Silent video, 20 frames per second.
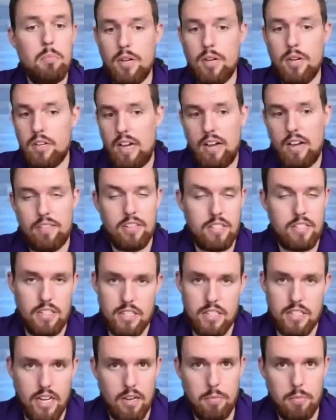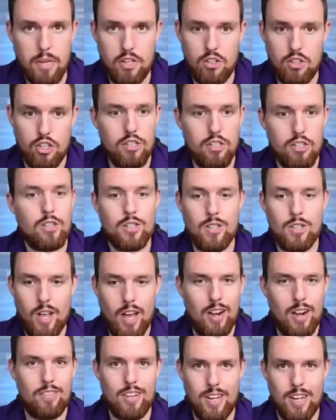But obviously, as Ken mentioned, there's a
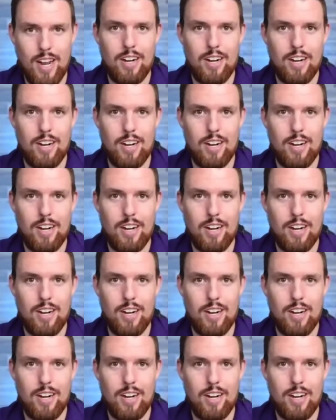lot of videographers